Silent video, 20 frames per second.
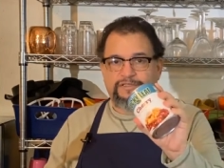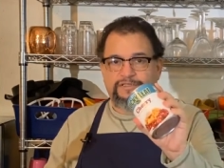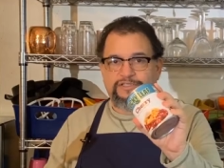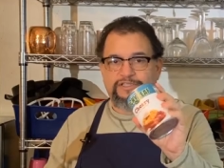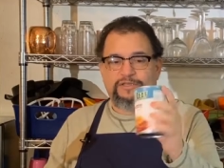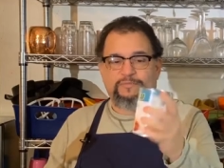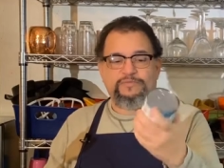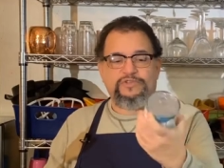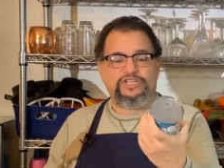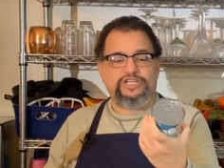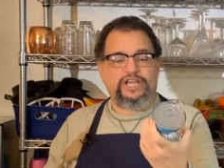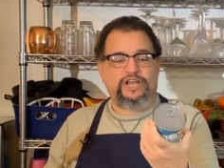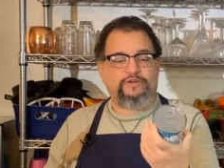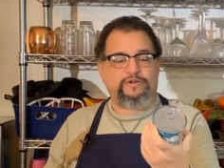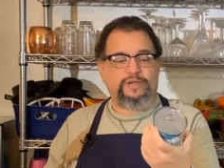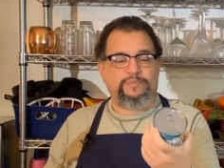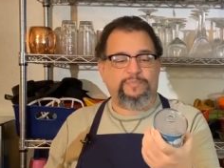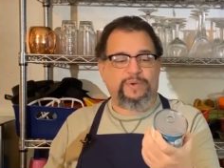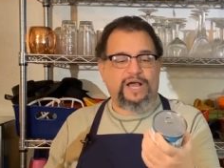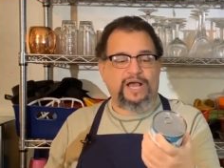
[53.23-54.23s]
some
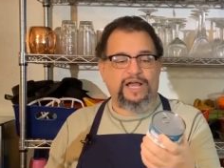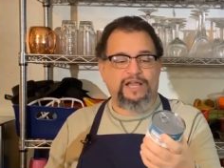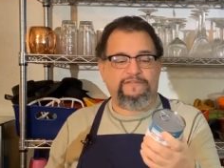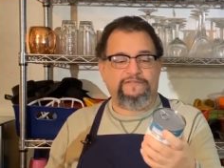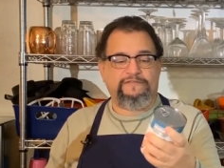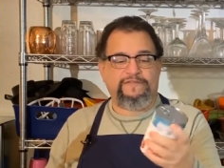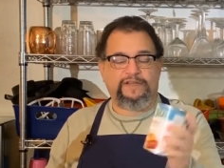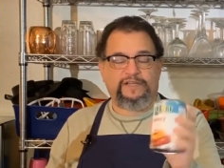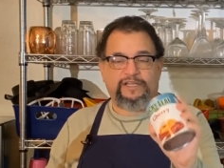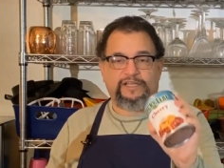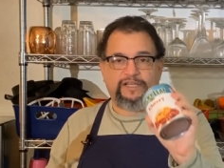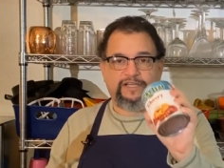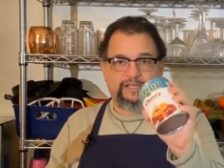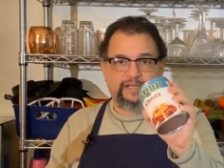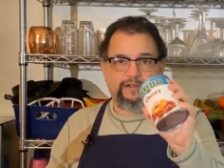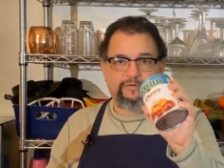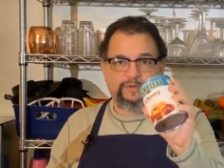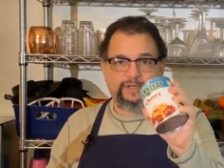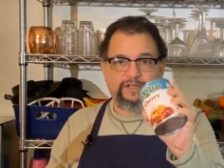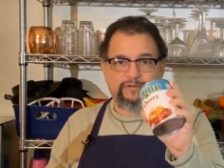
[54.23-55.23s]
cherry pie filling.
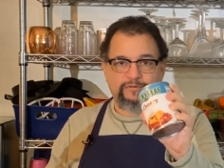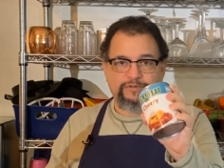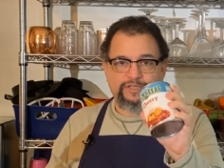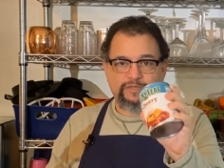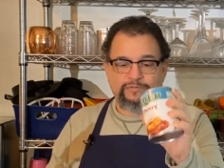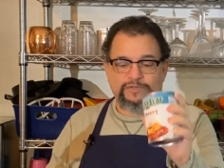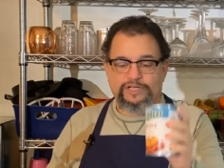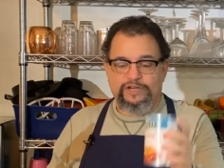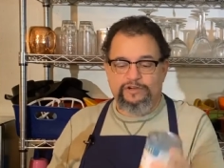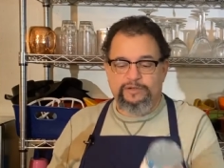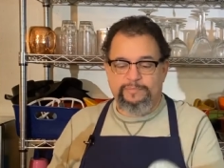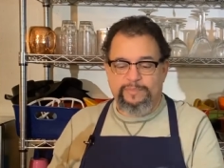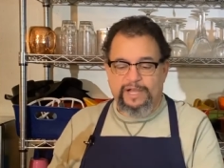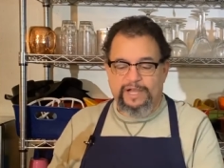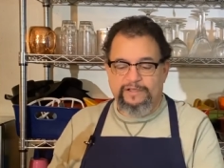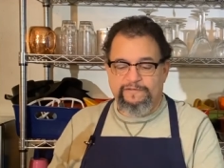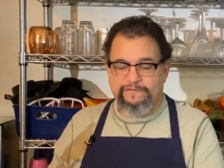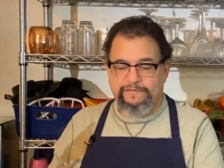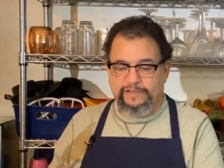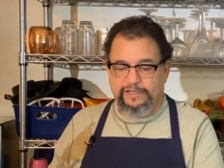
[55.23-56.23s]
There we go, some cherry
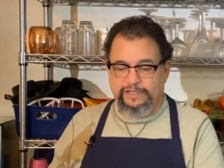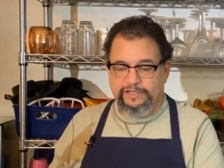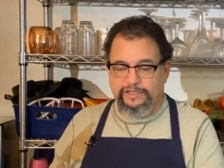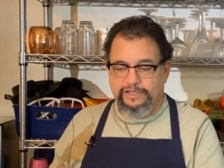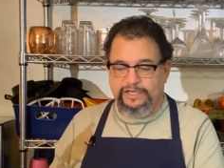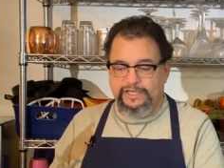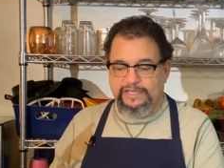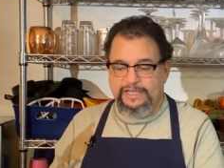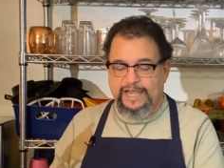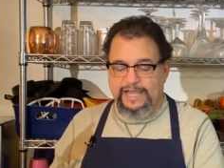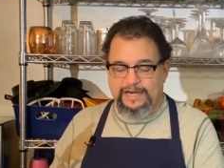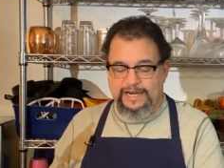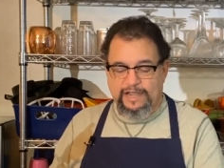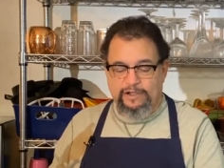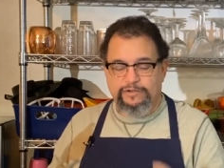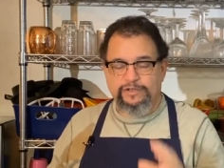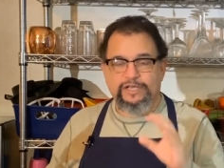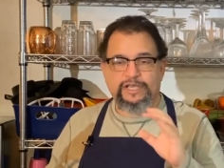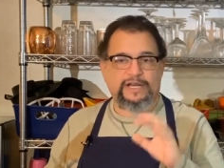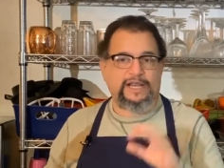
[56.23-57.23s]
pie filling. You need that.
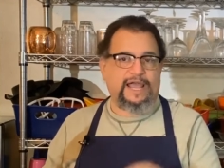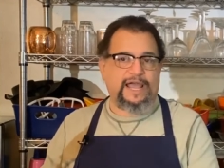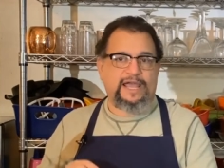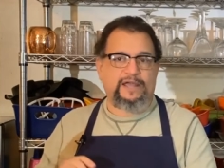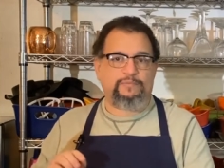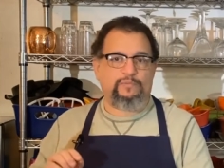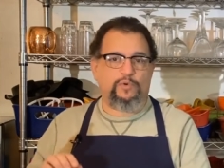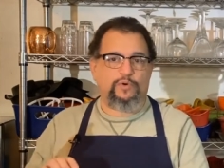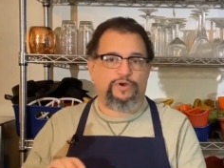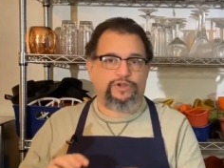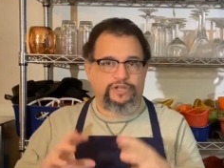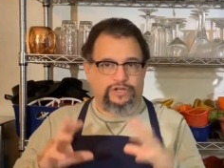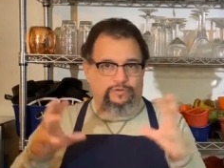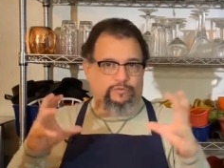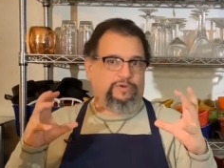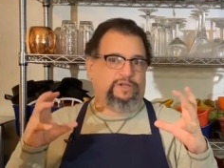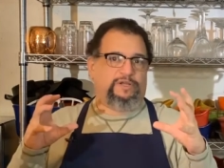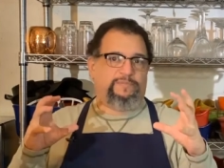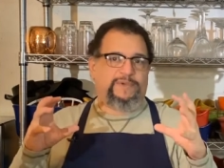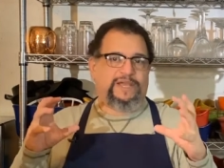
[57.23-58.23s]
Now you can add more. You
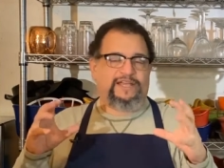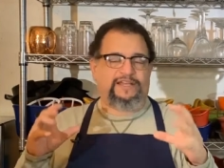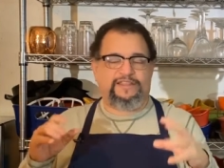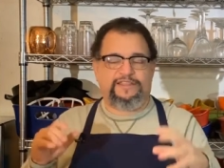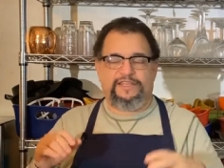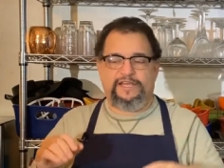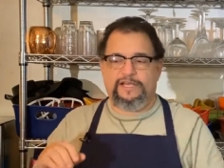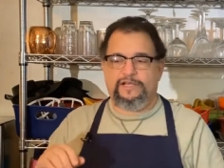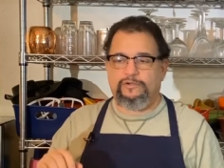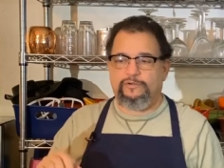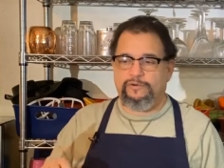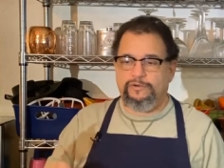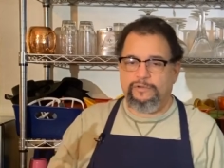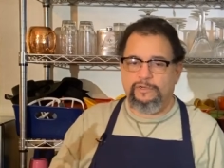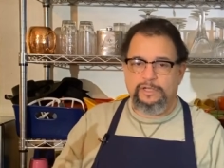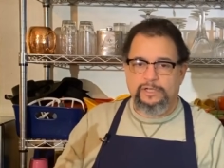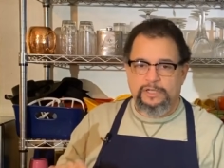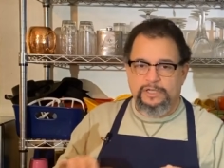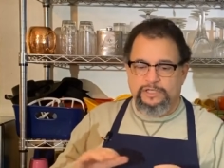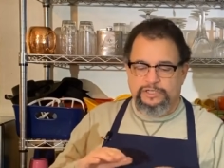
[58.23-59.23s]
can really make it thick
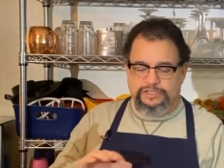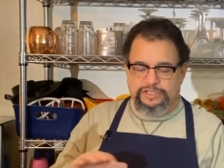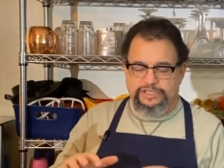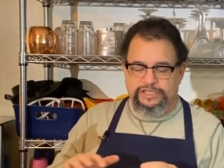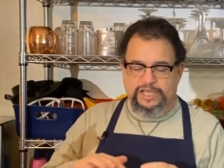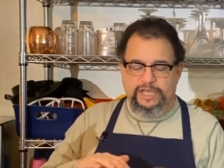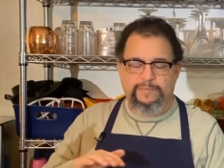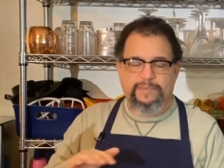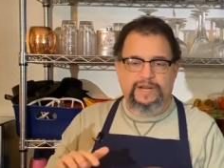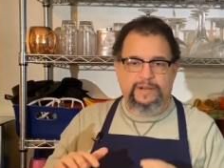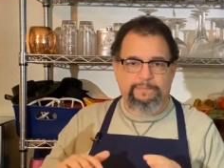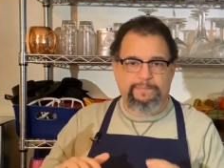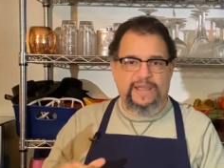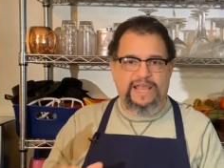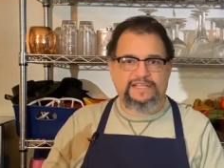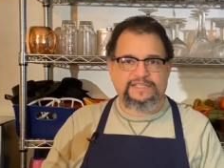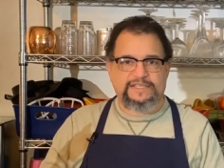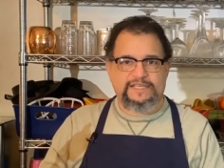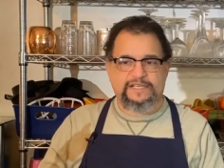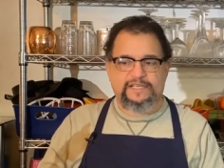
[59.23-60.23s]
or just keep it at
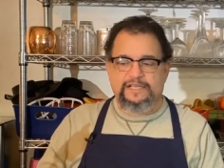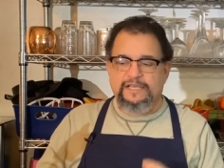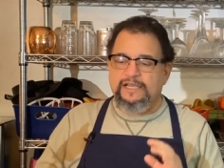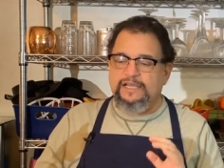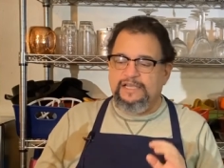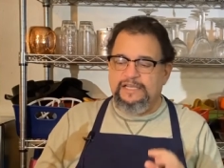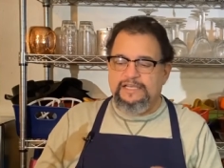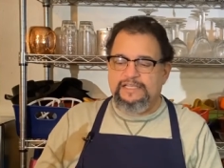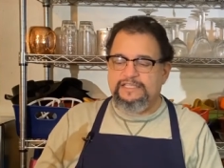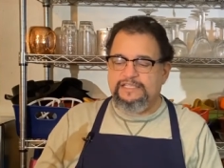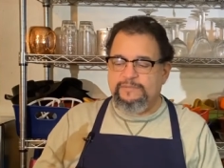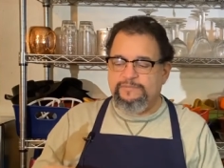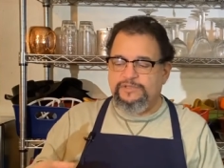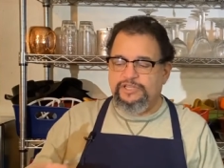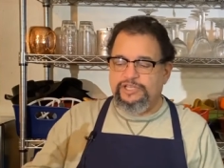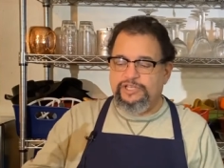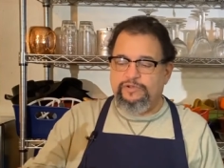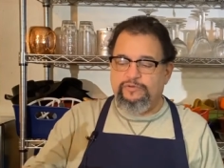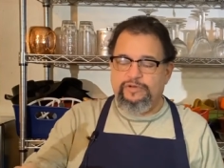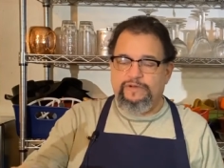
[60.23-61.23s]
basic. It's up
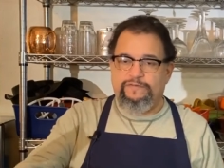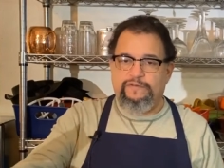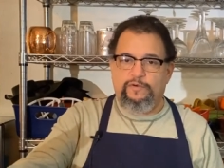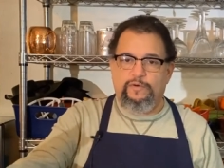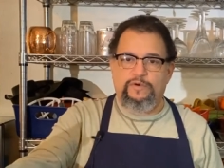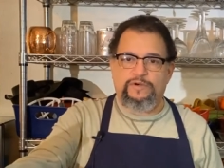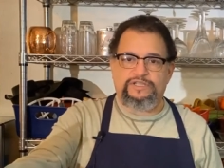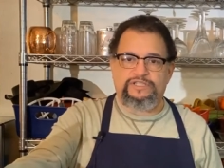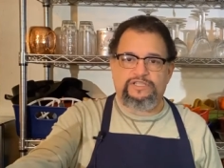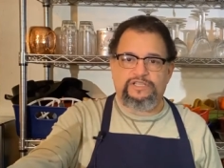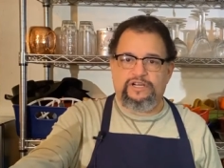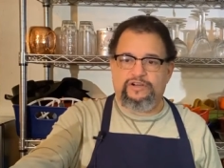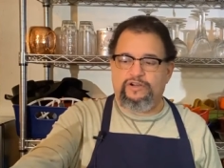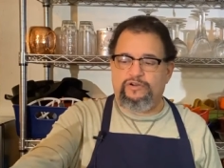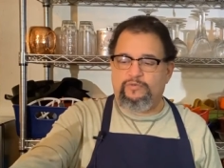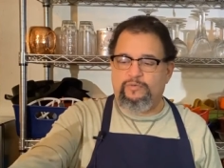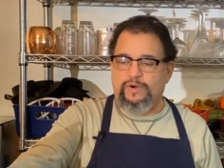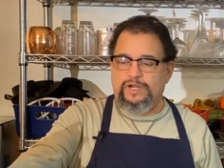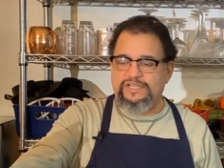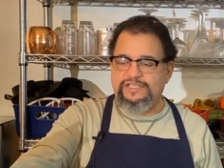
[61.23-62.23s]
to you. And of course, the
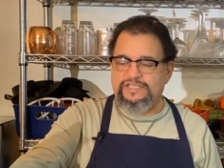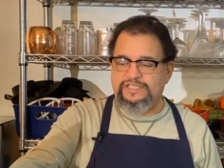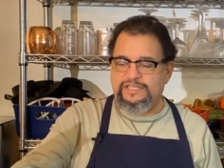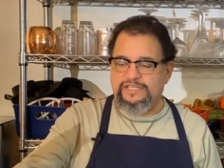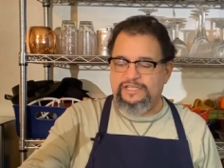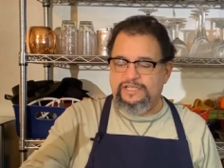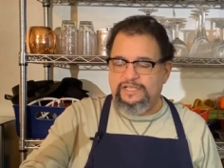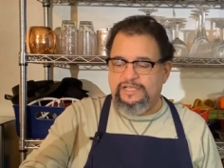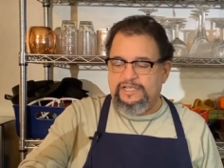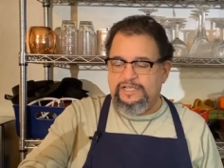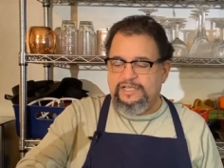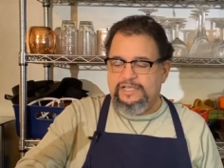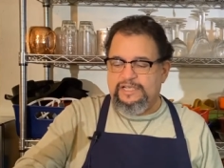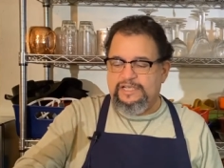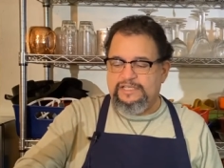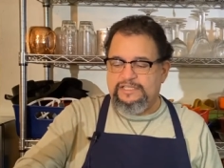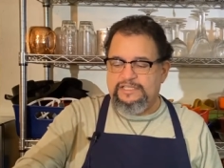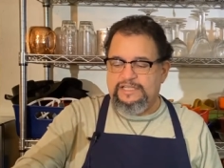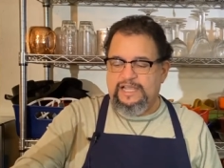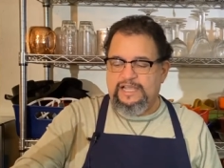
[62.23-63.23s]
crust
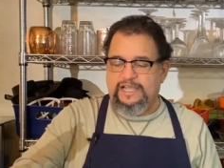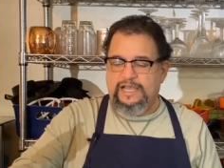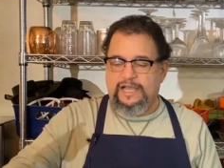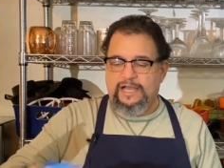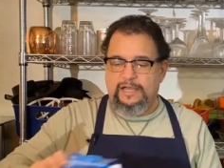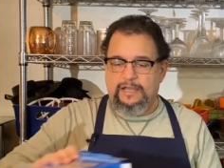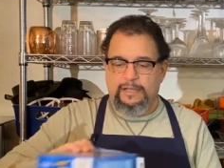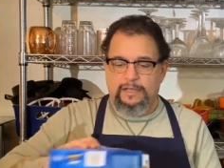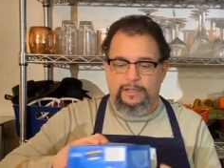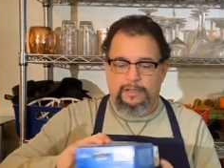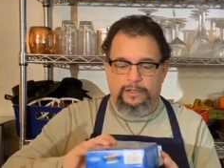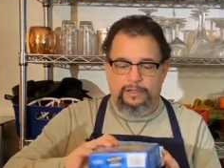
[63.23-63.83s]
is a